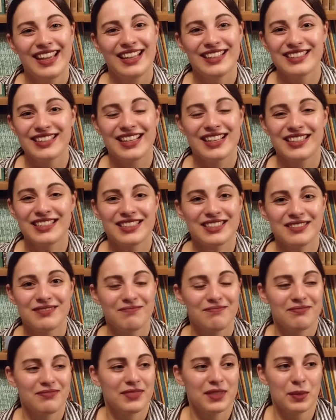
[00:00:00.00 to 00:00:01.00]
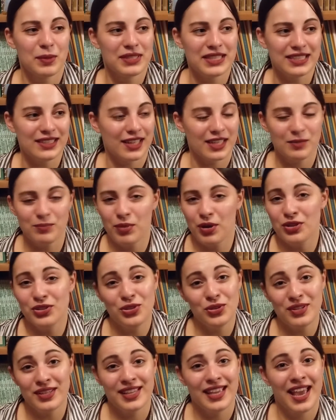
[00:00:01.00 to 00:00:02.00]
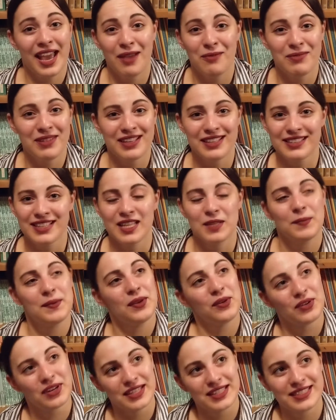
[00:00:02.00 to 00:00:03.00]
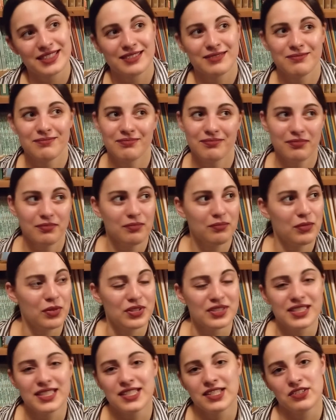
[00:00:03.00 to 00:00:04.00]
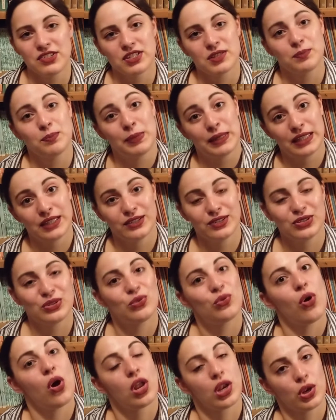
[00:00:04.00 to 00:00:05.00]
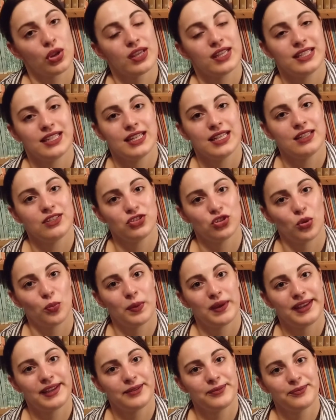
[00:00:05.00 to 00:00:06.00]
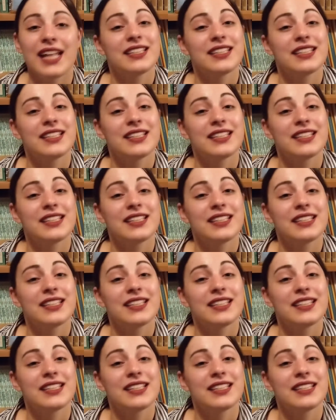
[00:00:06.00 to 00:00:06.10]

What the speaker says: It's the most exciting post you can get, because let's be honest, most things are just bills or online shopping.